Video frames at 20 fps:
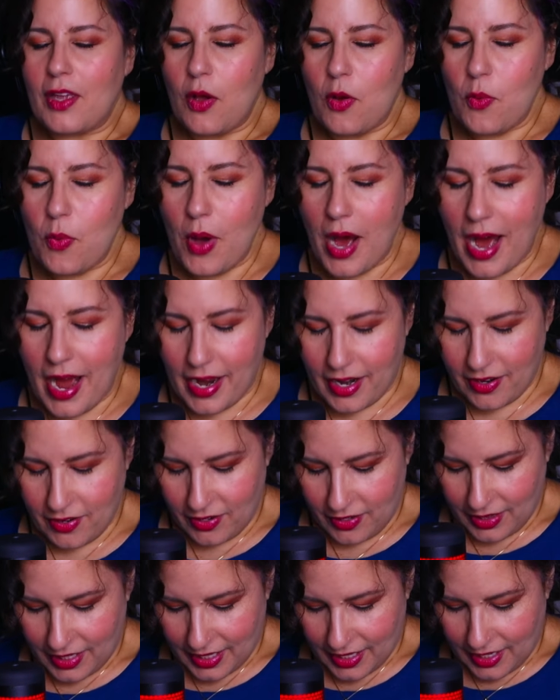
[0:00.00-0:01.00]
Why are
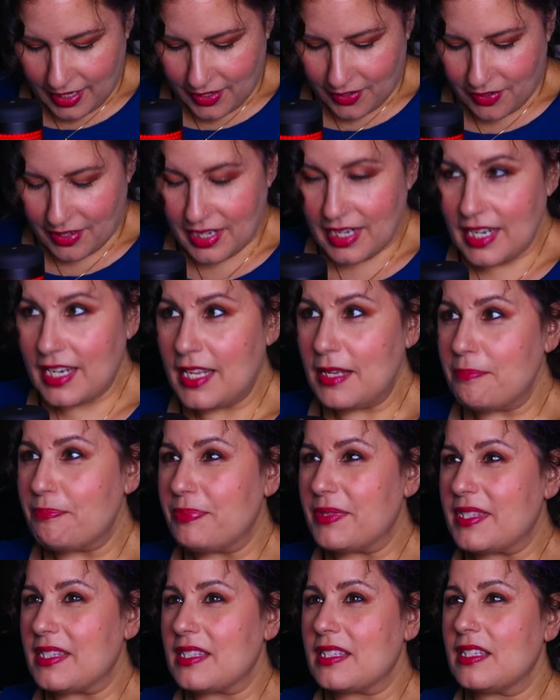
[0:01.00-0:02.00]
you licking your
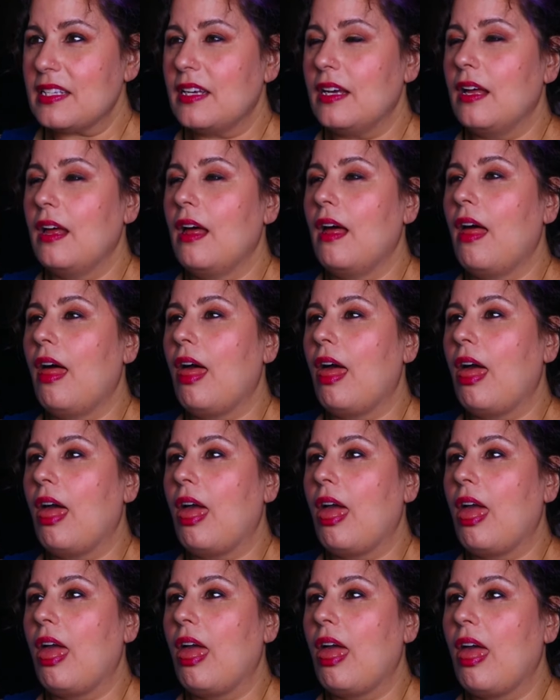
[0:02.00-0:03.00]
lips? What'd